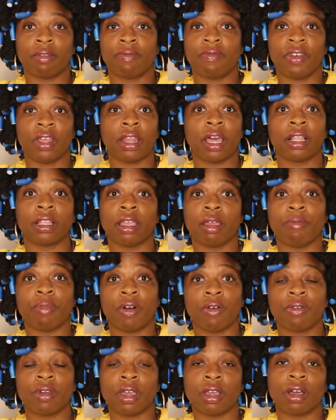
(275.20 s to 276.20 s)
feel like they
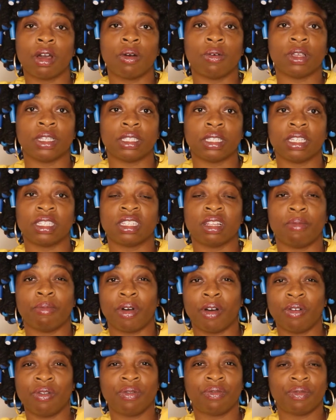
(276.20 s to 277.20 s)
both can coexist and
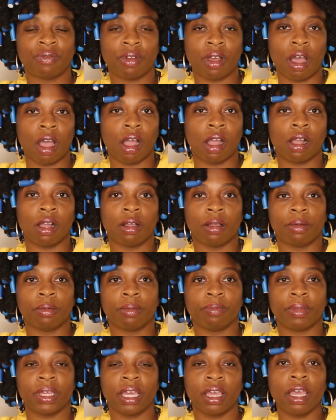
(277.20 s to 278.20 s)
both are
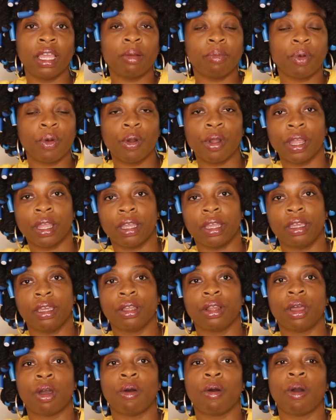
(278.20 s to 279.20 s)
important.
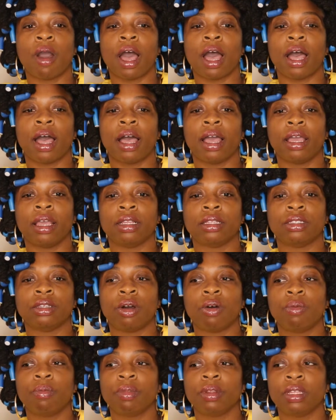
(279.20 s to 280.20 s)
You know, I
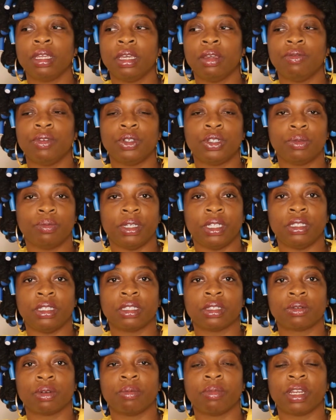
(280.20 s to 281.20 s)
don't believe you should be
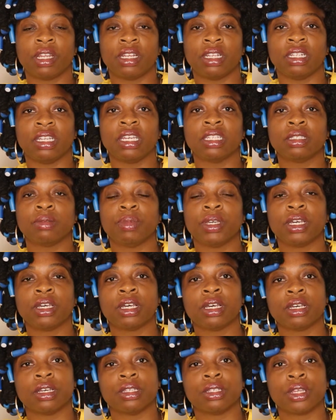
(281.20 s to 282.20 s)
discriminated against
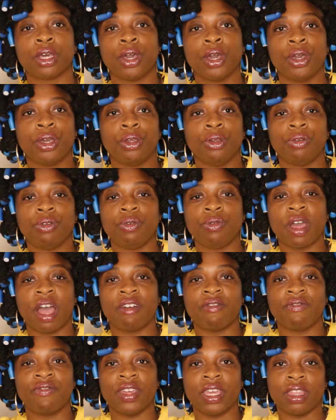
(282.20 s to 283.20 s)
because you do
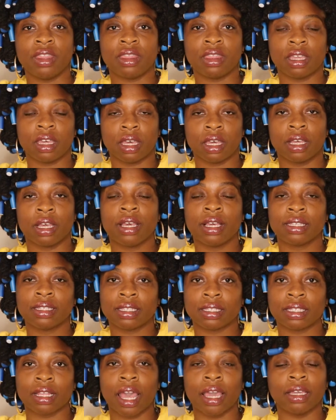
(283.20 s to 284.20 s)
not fit the
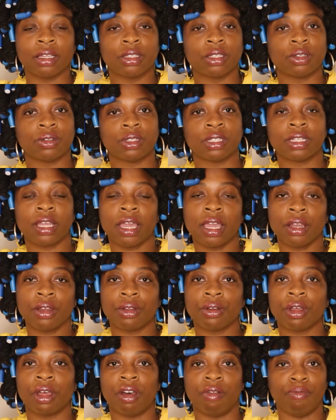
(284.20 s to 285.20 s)
societal
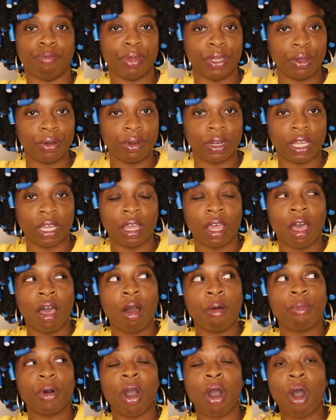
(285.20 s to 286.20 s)
standard of beauty.
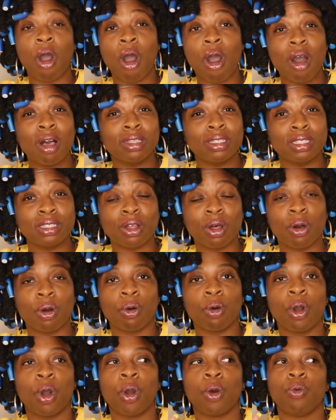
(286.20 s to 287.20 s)
But
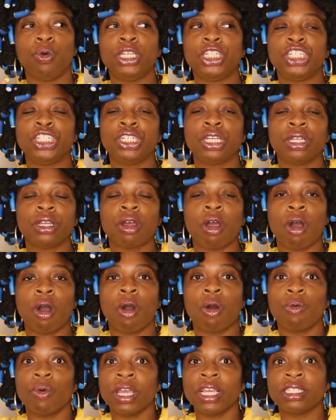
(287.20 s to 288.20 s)
also, we shouldn't
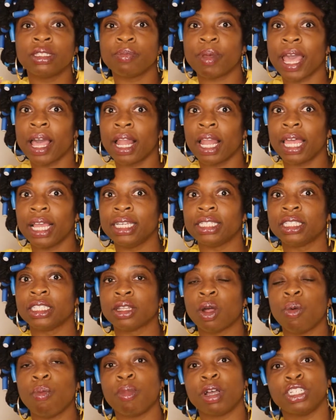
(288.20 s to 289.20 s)
always place
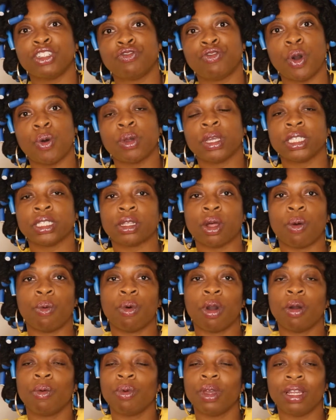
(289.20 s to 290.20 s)
so much focus on
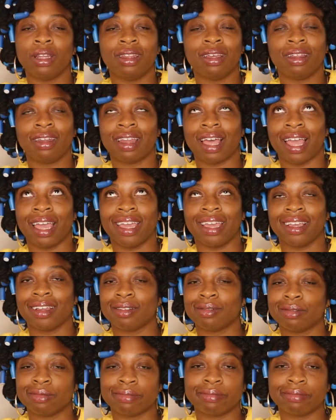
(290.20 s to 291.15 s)
what we look like.